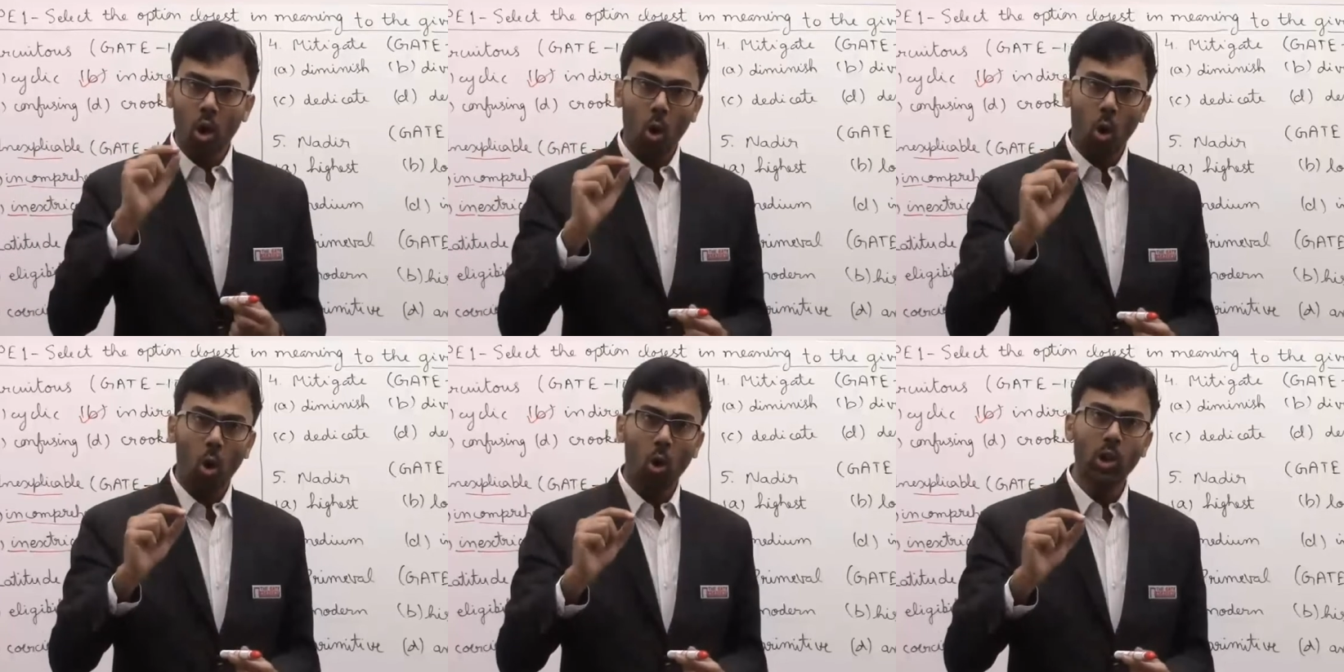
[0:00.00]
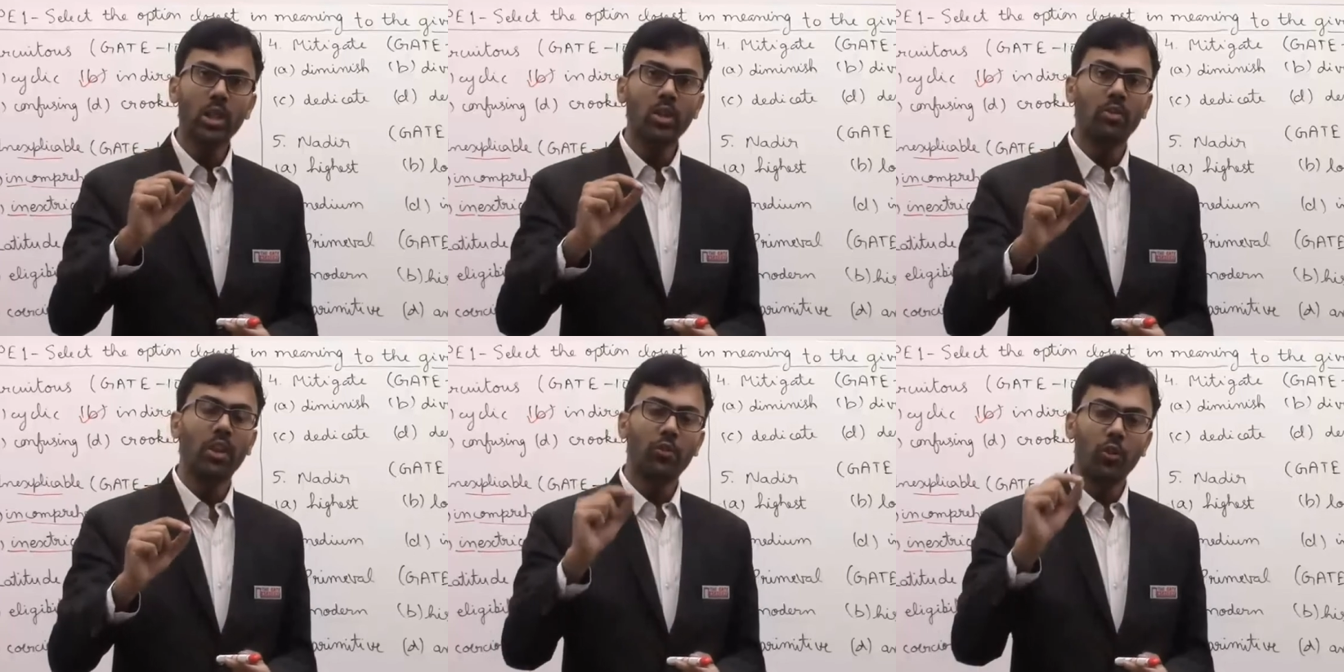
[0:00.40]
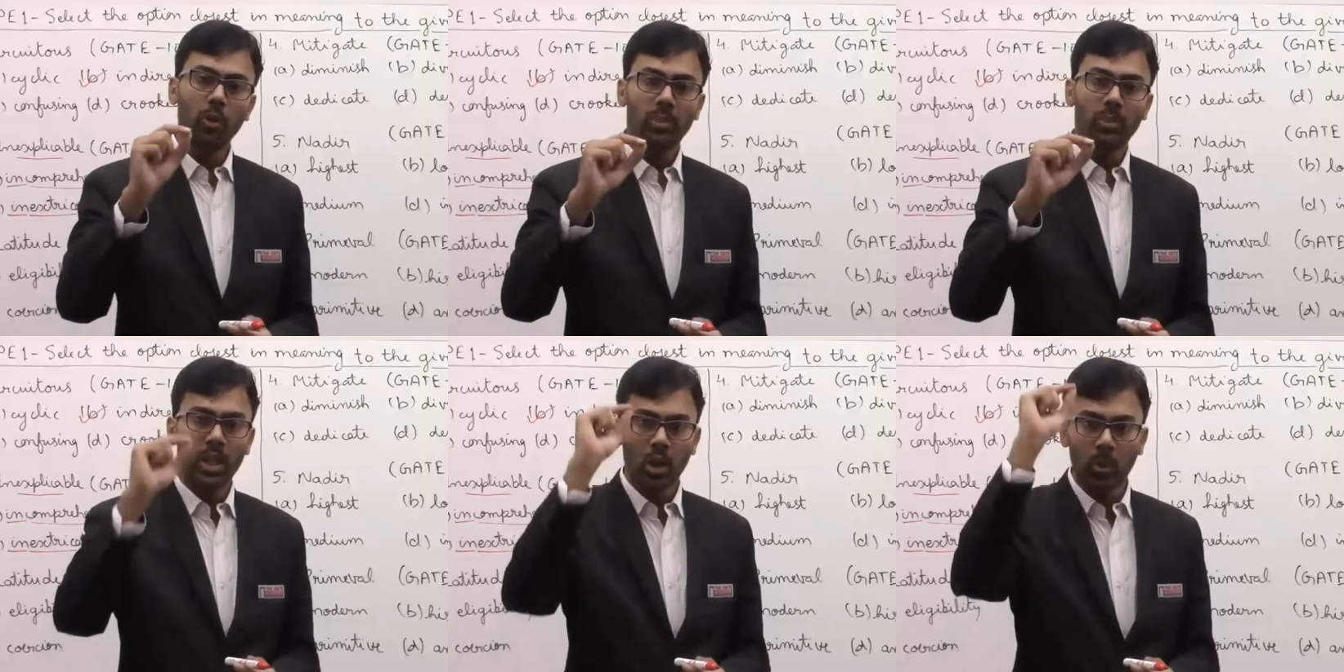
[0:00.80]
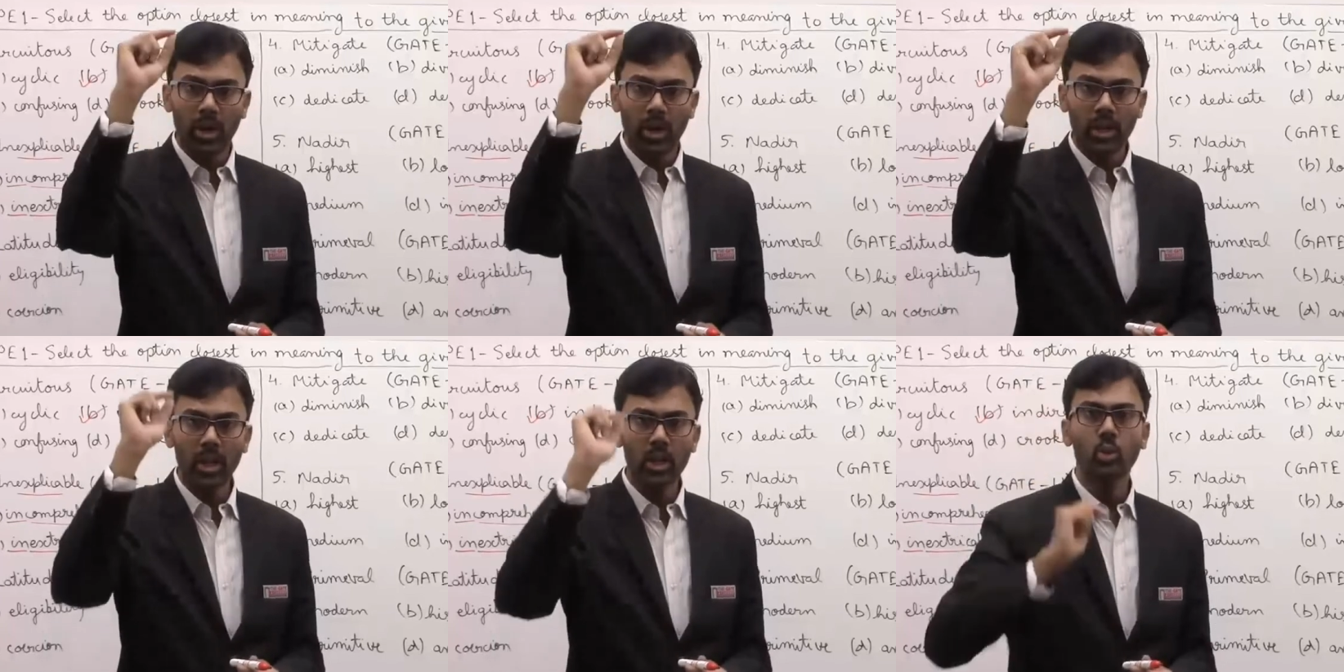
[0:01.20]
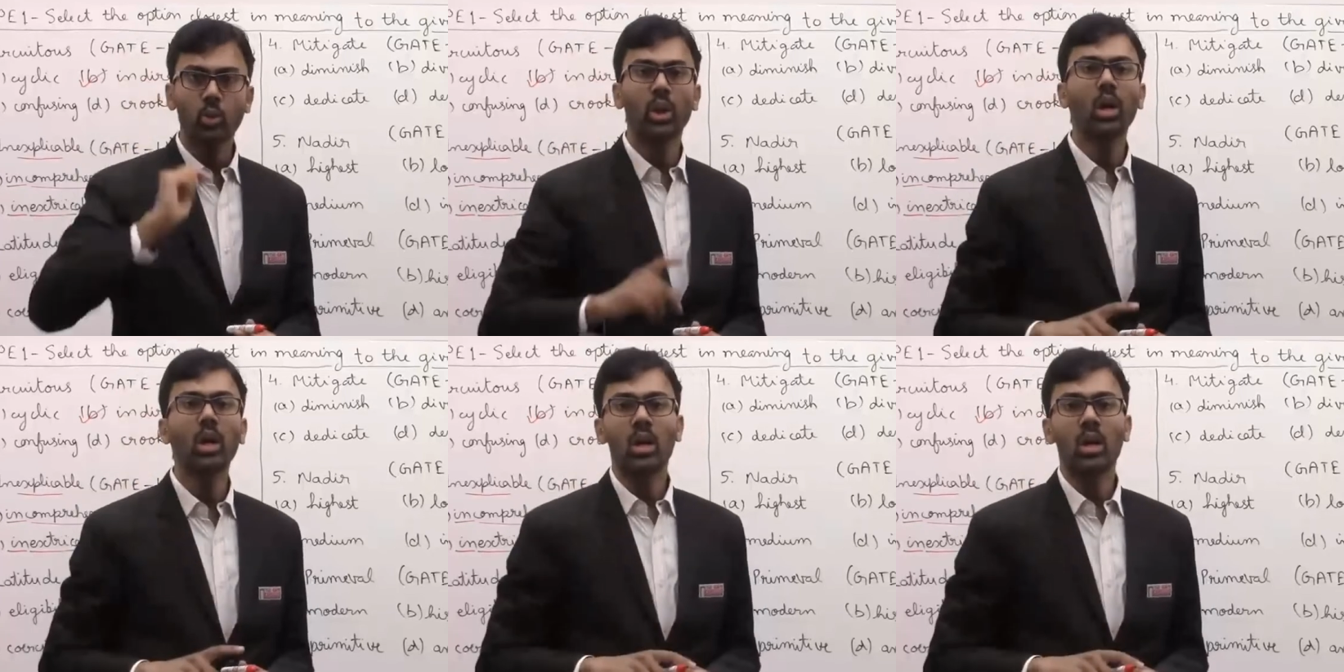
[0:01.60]
all the way from the equator to
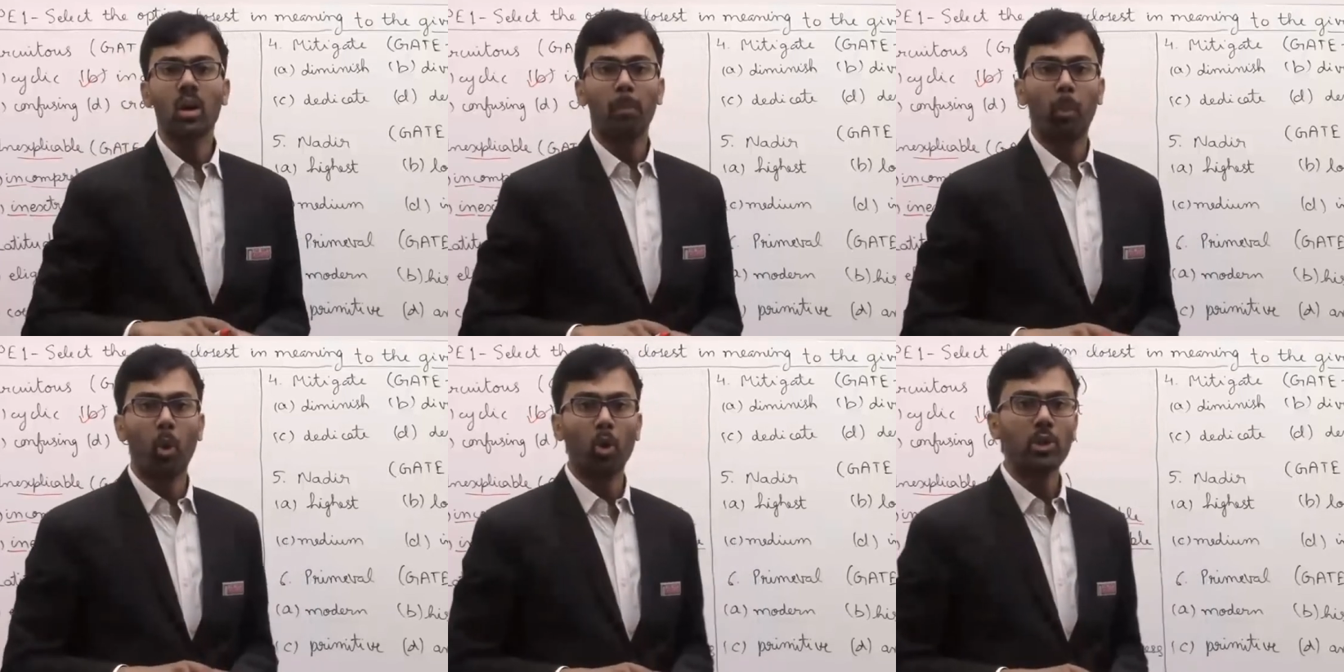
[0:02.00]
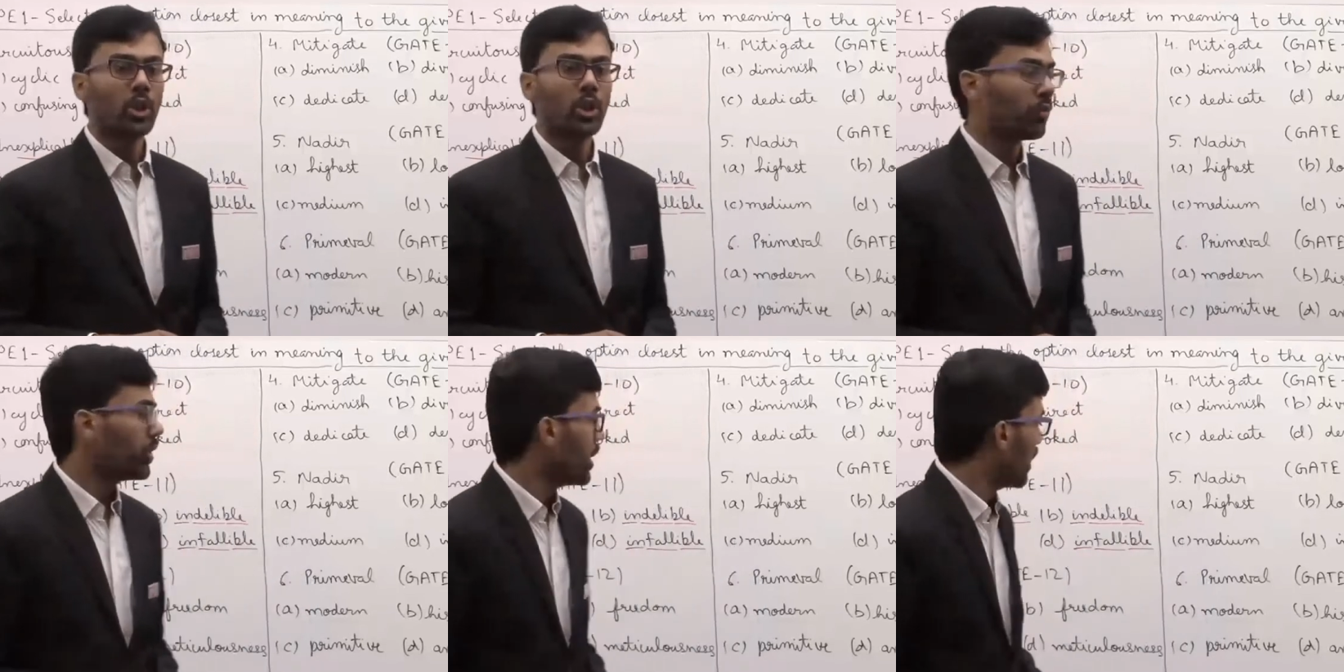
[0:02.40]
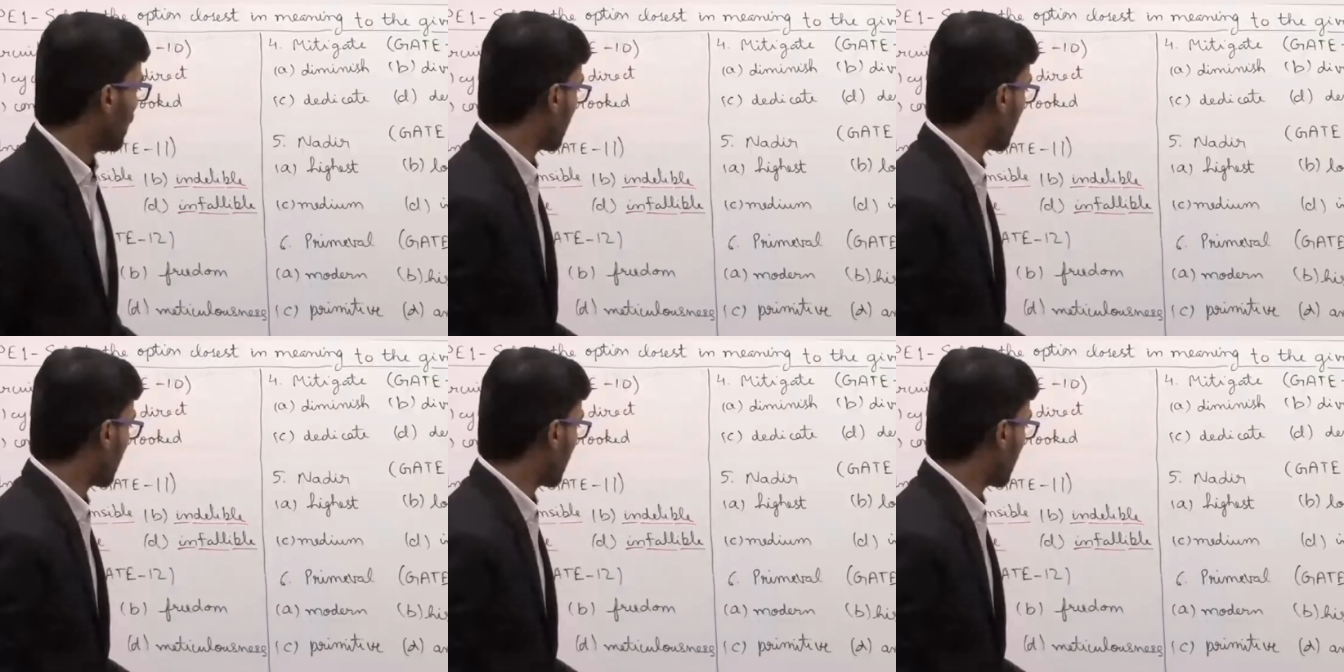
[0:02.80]
the poles of the earth.